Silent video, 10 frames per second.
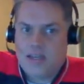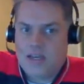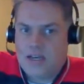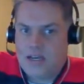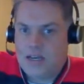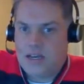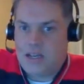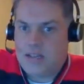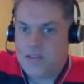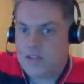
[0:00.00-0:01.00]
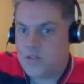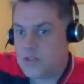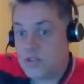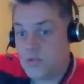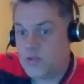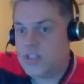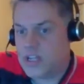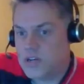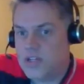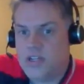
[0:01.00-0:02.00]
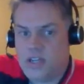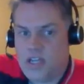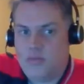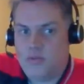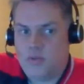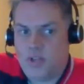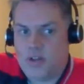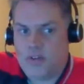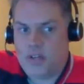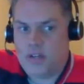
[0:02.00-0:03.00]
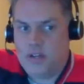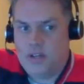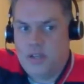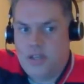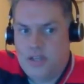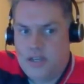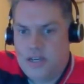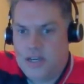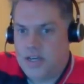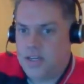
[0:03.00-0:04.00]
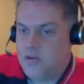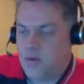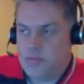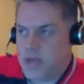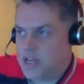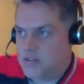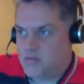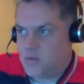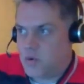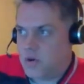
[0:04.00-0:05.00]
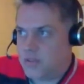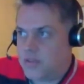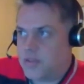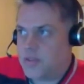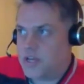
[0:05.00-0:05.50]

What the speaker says: And this was an entertaining game. This was a lot of fun. It went back and forth.